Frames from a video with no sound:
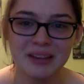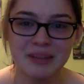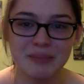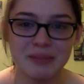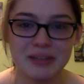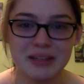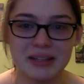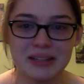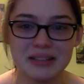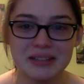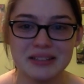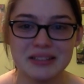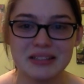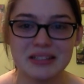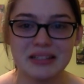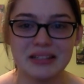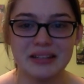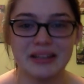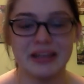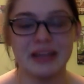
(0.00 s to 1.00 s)
because
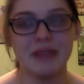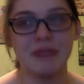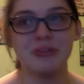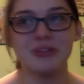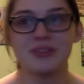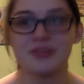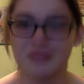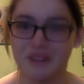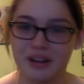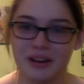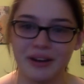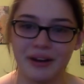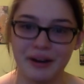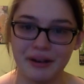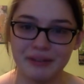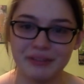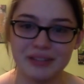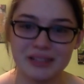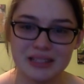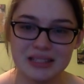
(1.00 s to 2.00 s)
it was very
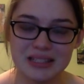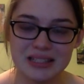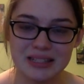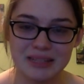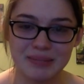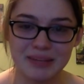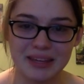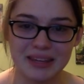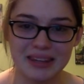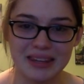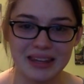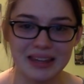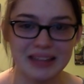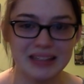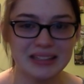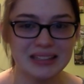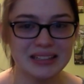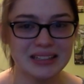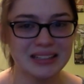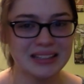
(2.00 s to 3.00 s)
obvious to me that
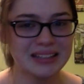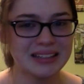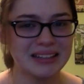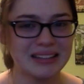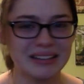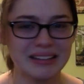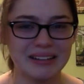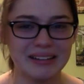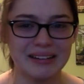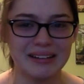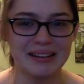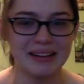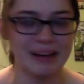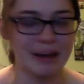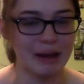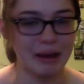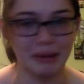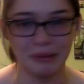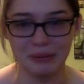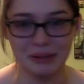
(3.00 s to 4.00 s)

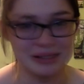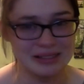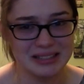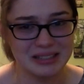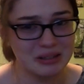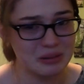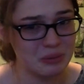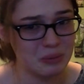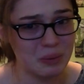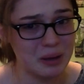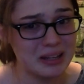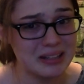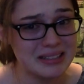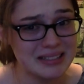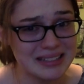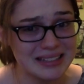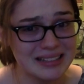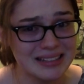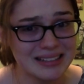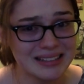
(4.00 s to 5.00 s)
I wasn't
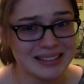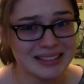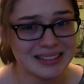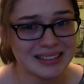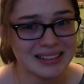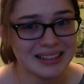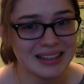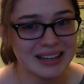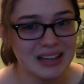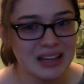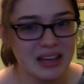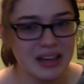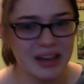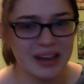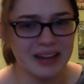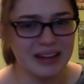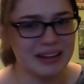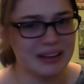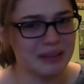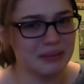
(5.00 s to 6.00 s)
wanted,
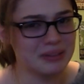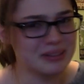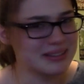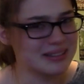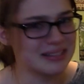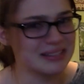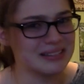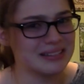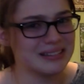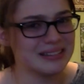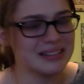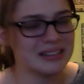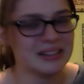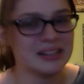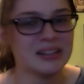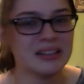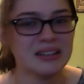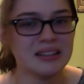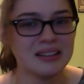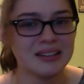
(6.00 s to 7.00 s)
and I wasn't
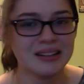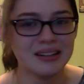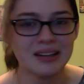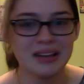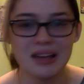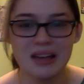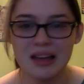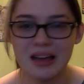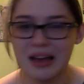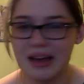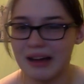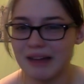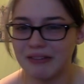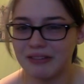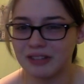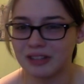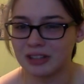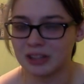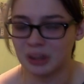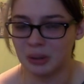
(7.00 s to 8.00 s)

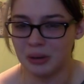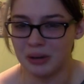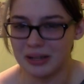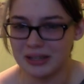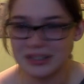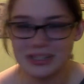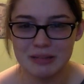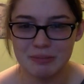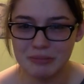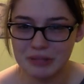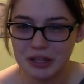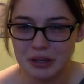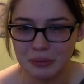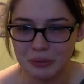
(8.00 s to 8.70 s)
ever going to be